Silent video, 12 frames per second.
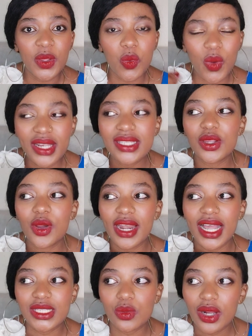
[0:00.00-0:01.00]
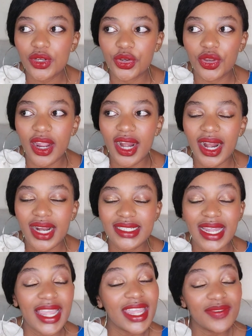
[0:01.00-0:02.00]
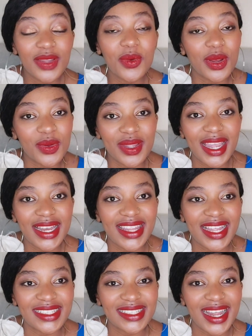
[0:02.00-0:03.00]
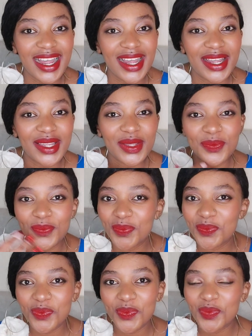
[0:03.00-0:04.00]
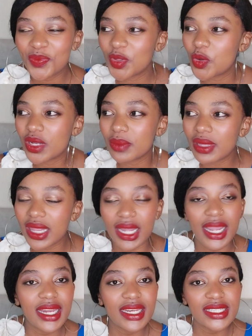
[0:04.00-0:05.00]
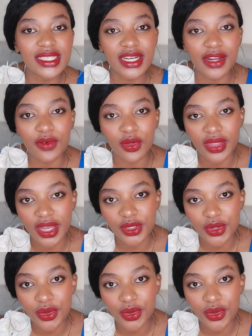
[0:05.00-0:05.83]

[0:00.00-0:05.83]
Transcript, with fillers: Once God has worked on your character, even when you get that car, you will be the kindest driver on that